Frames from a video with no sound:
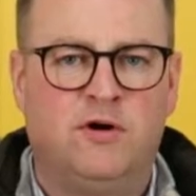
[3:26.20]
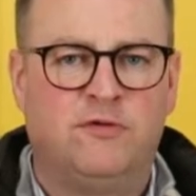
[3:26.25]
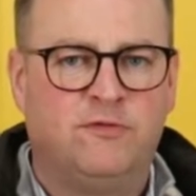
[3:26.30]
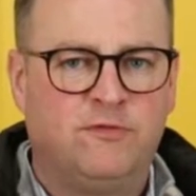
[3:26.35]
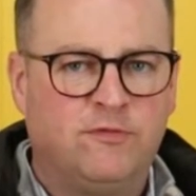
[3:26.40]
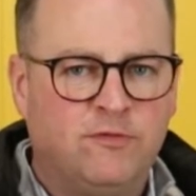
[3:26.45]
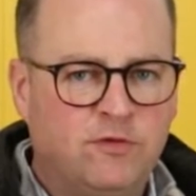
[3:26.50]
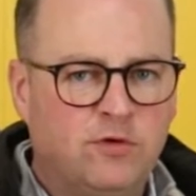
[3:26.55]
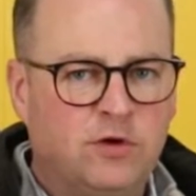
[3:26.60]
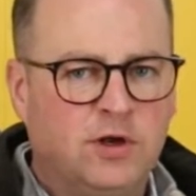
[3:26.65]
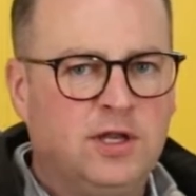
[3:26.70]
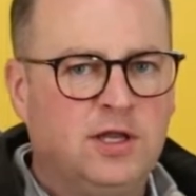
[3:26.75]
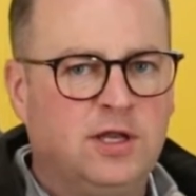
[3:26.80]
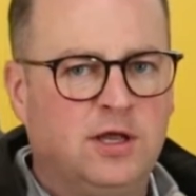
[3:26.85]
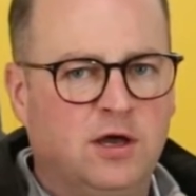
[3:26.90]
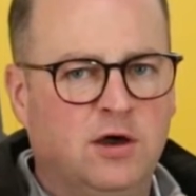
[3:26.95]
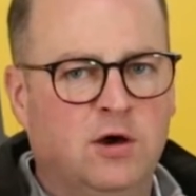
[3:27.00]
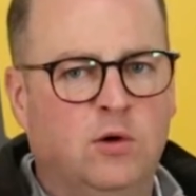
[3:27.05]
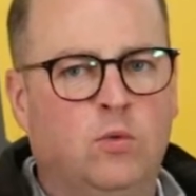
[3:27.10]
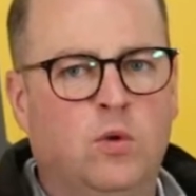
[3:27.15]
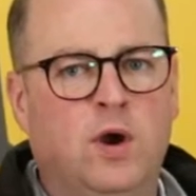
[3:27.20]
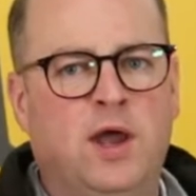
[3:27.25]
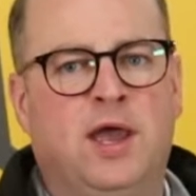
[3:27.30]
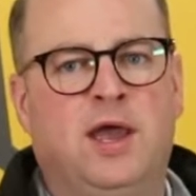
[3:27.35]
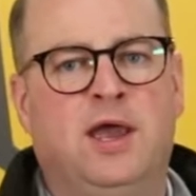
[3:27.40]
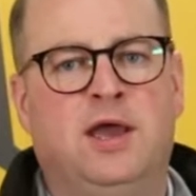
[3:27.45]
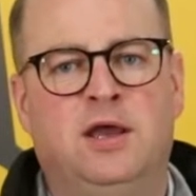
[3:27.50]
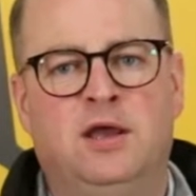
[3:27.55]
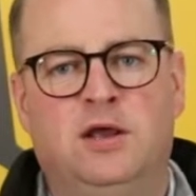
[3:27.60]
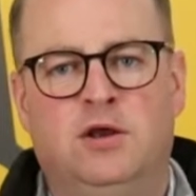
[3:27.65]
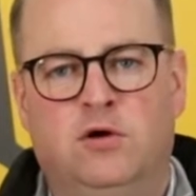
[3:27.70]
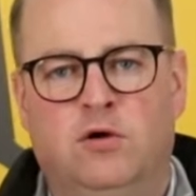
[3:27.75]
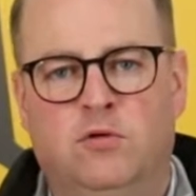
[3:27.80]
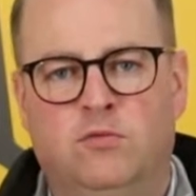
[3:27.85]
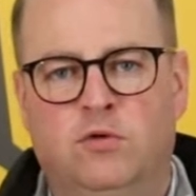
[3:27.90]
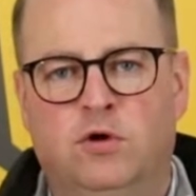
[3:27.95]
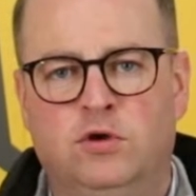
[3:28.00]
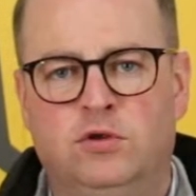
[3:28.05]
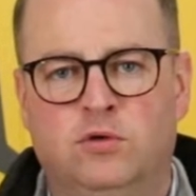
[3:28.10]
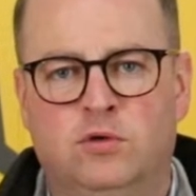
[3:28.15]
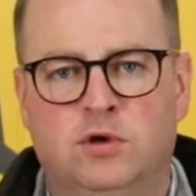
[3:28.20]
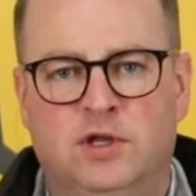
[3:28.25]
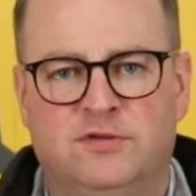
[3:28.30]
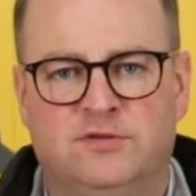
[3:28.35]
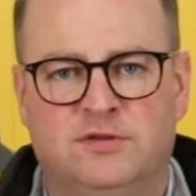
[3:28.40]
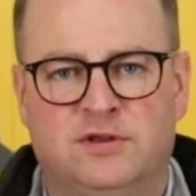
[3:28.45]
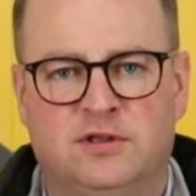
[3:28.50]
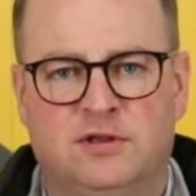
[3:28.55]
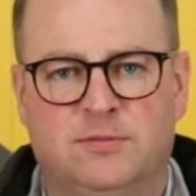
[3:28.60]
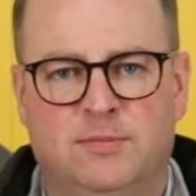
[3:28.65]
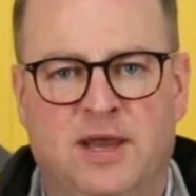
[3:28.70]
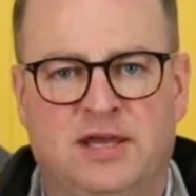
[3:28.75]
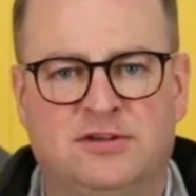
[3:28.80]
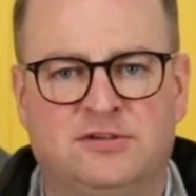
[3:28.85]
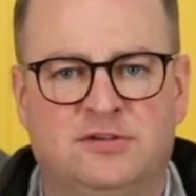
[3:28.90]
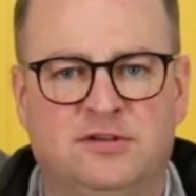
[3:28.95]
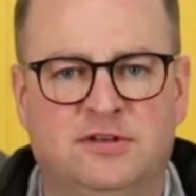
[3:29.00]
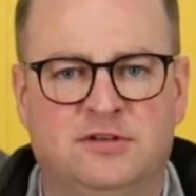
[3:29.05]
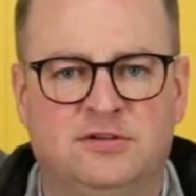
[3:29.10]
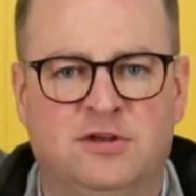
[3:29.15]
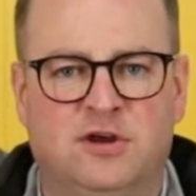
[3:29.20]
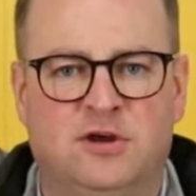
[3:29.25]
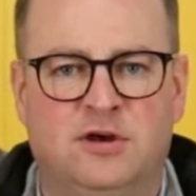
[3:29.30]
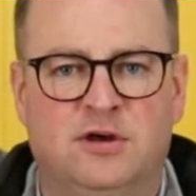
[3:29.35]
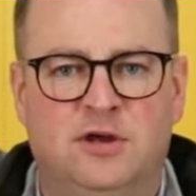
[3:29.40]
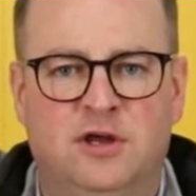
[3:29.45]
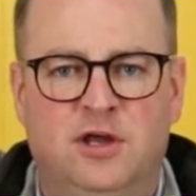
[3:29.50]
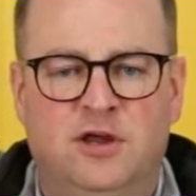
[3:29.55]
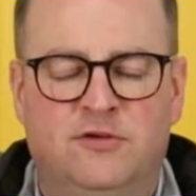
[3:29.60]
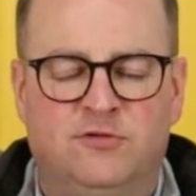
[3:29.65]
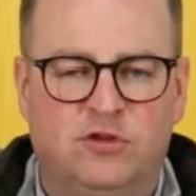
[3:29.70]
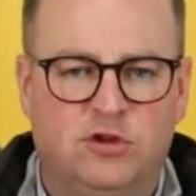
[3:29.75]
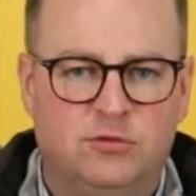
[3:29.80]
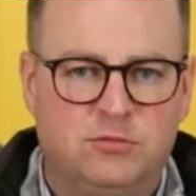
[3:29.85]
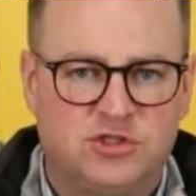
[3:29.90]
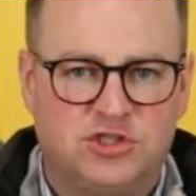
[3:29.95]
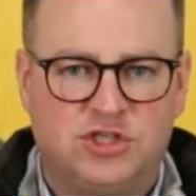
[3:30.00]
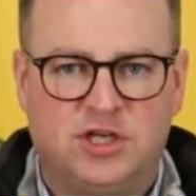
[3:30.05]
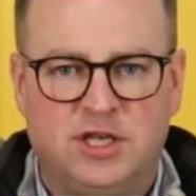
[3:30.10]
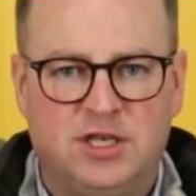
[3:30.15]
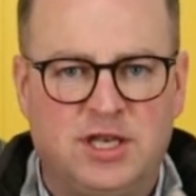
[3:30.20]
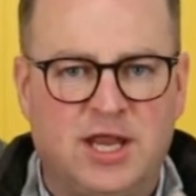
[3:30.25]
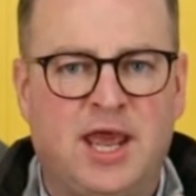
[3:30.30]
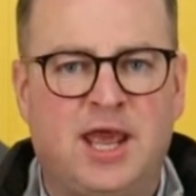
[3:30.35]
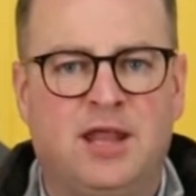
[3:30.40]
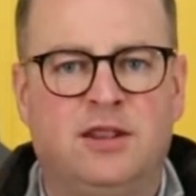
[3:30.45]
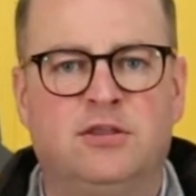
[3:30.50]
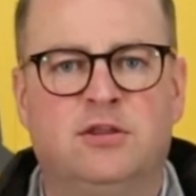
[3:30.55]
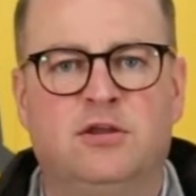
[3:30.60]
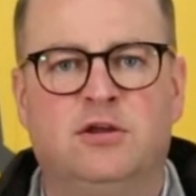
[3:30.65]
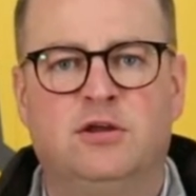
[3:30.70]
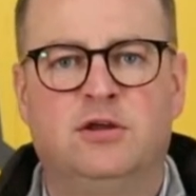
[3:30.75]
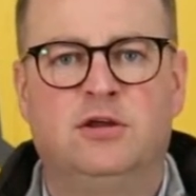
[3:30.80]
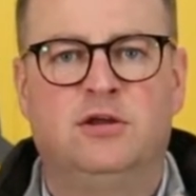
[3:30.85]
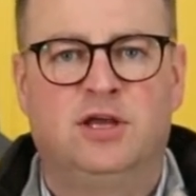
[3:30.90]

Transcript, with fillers: are fully aware of what your lifting capacities are for the machine and the